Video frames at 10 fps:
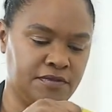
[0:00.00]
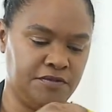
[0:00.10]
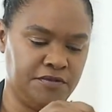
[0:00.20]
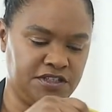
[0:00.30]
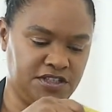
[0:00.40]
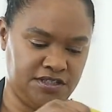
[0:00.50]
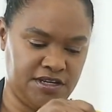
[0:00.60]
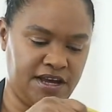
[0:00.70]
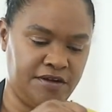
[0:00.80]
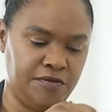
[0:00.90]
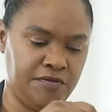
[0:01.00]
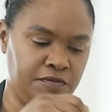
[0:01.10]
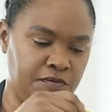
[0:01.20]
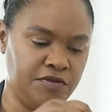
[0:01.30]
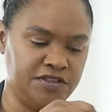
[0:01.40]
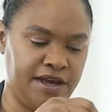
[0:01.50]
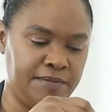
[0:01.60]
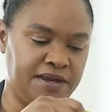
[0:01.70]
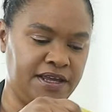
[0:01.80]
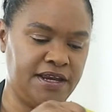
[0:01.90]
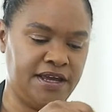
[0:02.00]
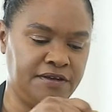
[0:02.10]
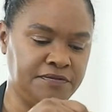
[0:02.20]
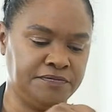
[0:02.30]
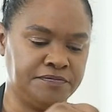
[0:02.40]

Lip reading: which is now what's happening now.